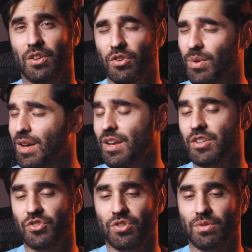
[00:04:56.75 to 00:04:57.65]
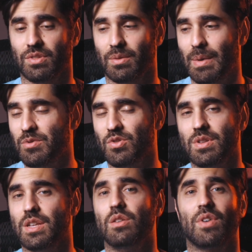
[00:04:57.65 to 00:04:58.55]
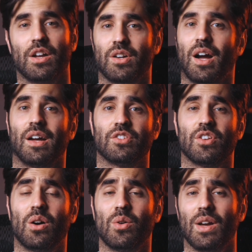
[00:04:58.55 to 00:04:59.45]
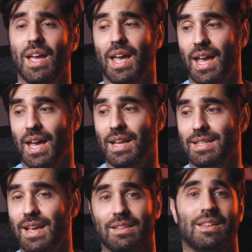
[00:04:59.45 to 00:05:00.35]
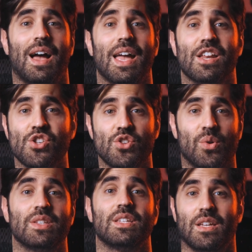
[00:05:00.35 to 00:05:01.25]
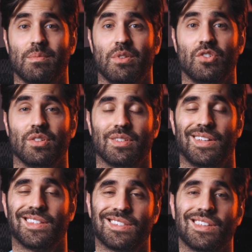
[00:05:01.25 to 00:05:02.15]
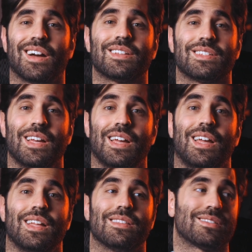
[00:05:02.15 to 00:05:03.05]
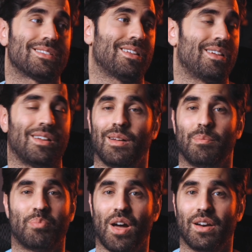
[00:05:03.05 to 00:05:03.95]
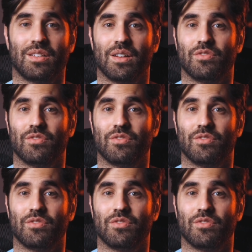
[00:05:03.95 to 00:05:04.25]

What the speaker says: You're doing a night shoot, sometimes you need to ride your ISO. And yes, I had noisy images. It sucks. It's a product